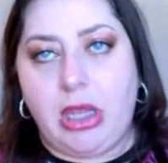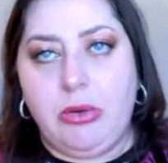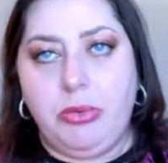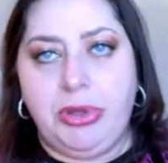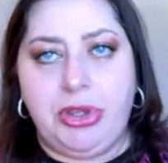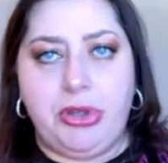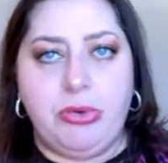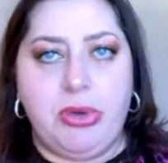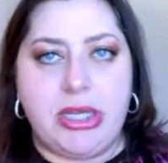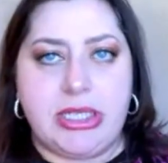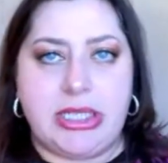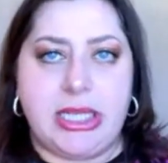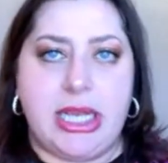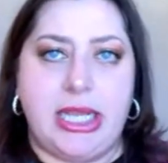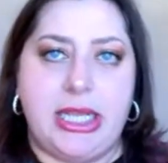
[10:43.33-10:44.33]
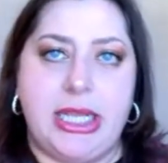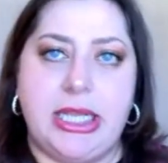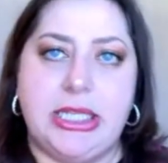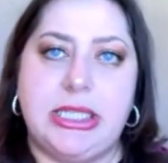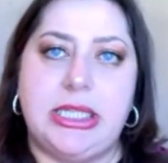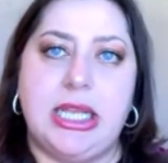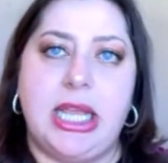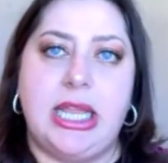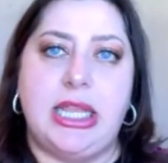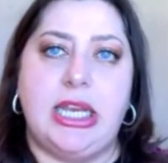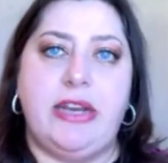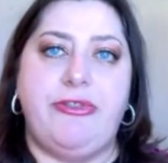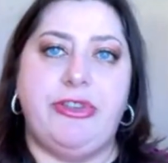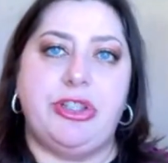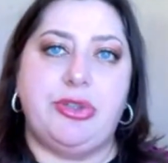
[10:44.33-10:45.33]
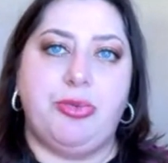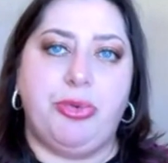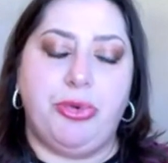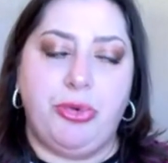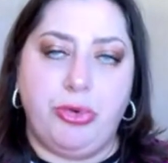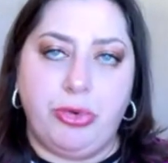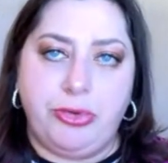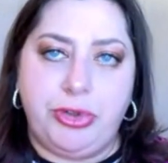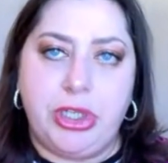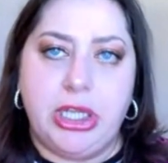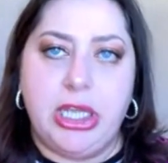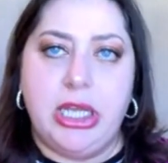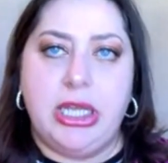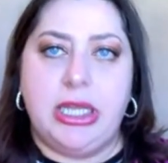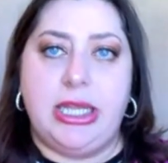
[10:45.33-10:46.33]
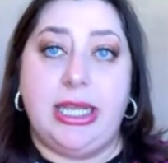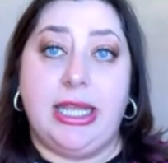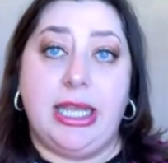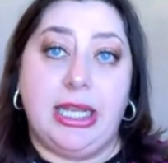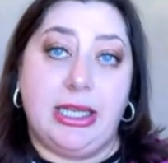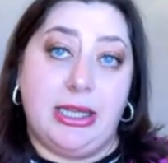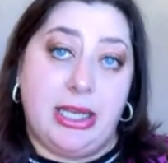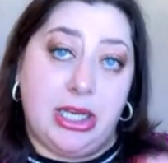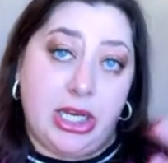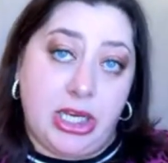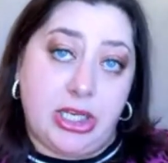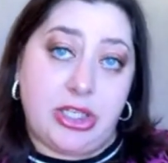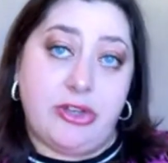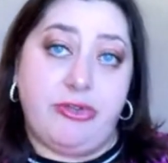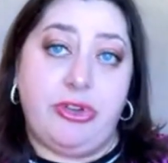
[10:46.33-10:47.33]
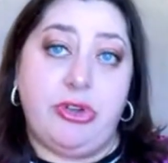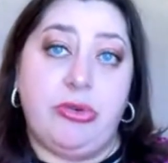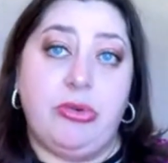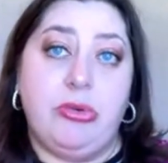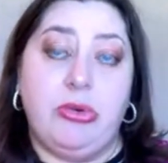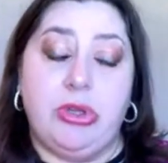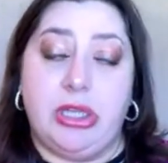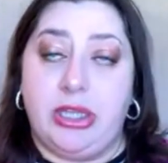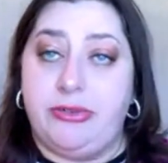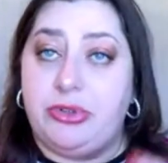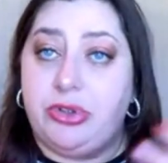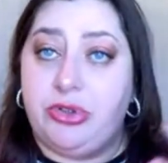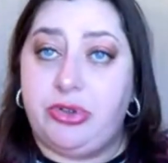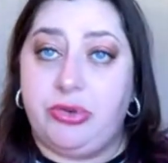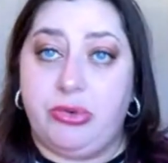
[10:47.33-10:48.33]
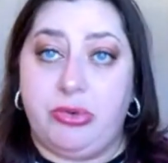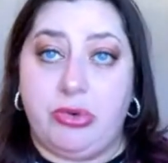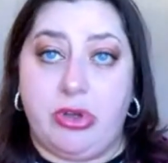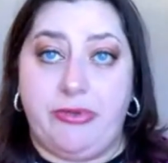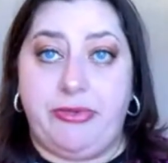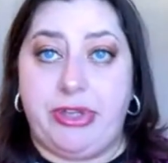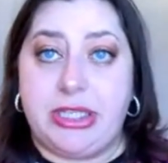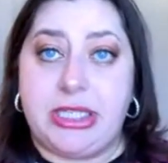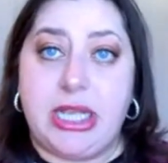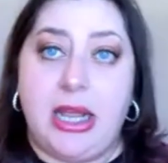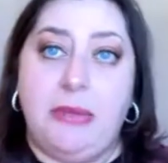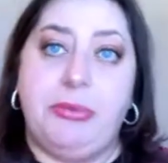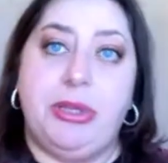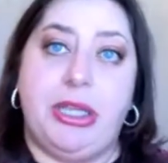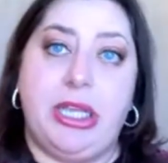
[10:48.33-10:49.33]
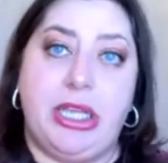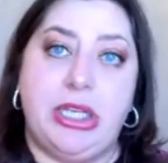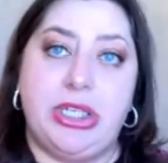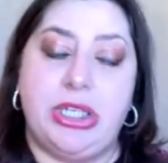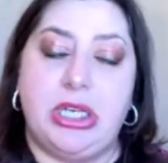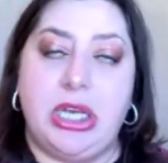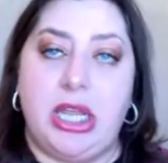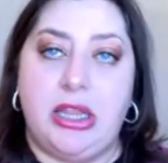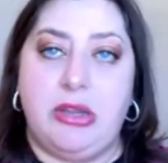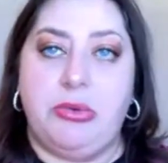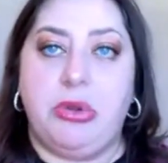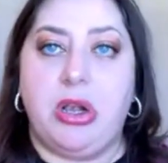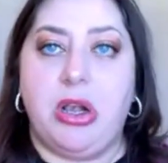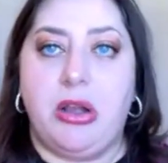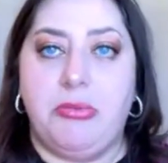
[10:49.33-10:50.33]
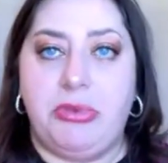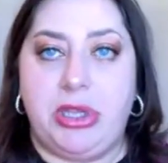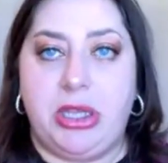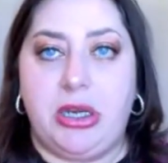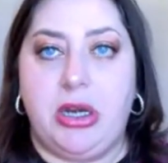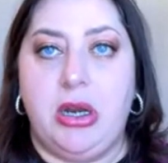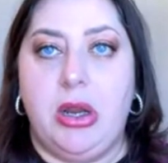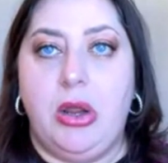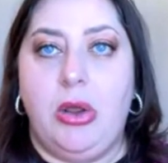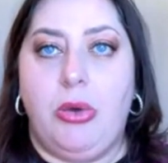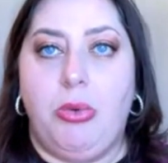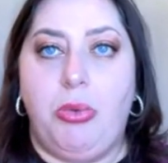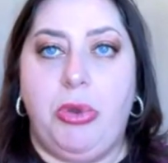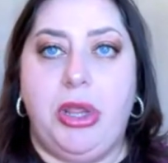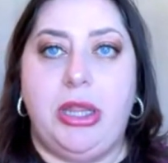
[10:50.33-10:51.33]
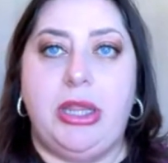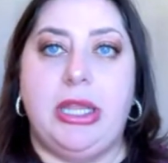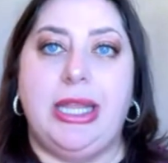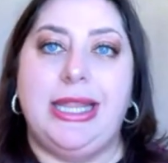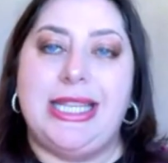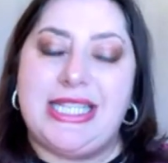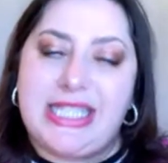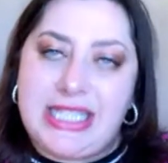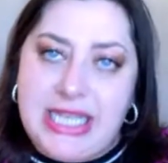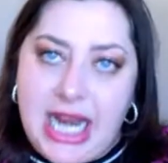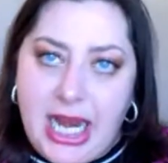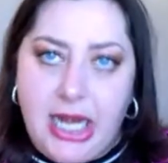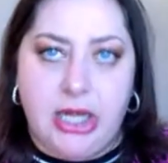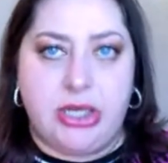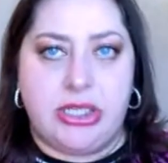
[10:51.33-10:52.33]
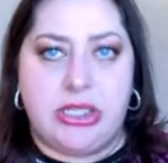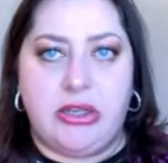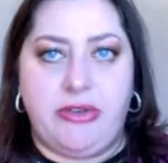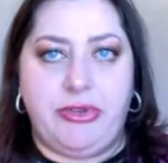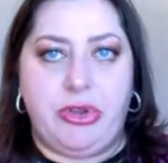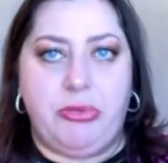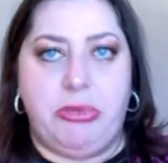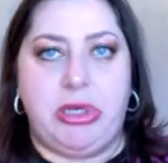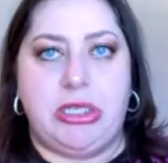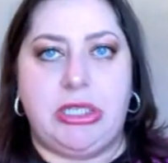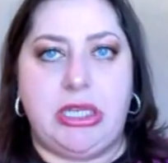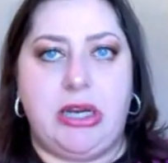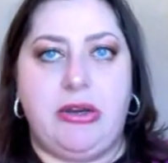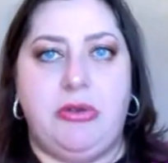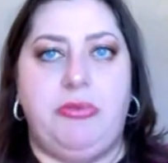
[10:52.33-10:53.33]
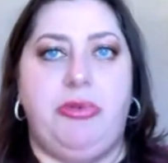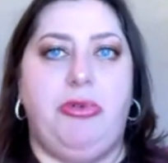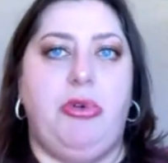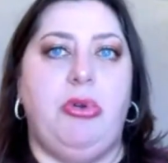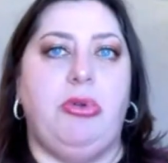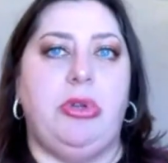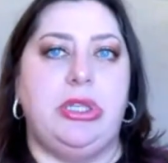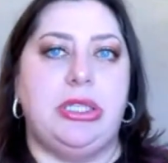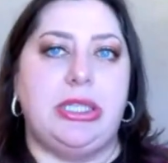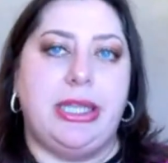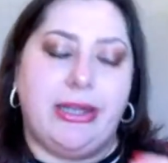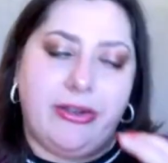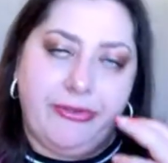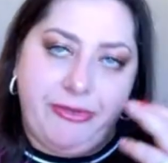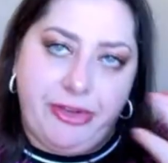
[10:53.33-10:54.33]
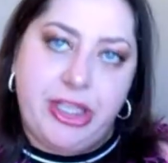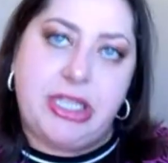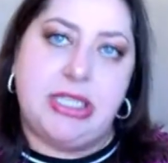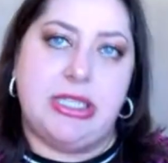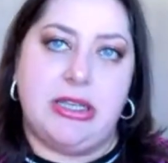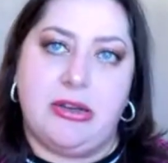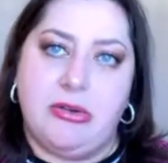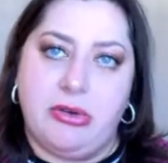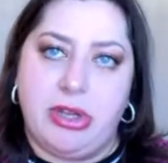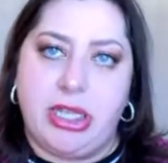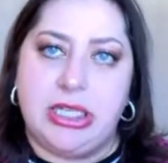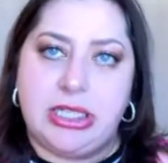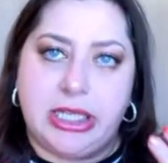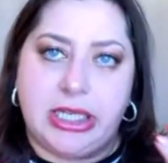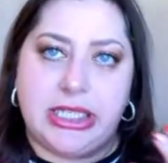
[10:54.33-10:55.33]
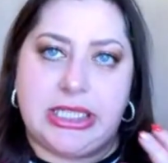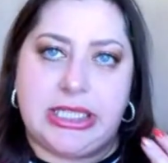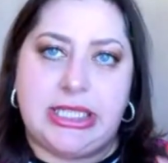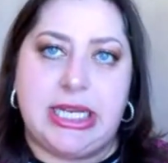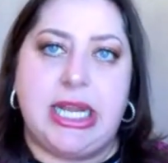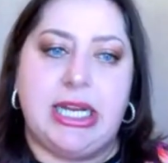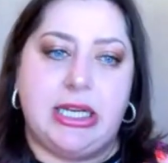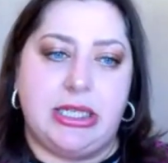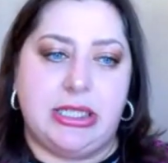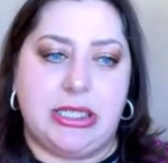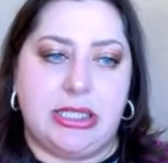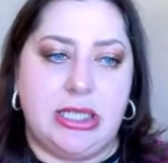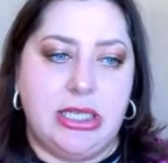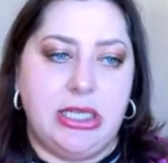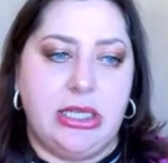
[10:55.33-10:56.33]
with USCIS, and then if it's approved, they get an interview. They have to do a visa application, and they will come here with the status of humanitarian parole. It's like a visa, okay? It's like a status.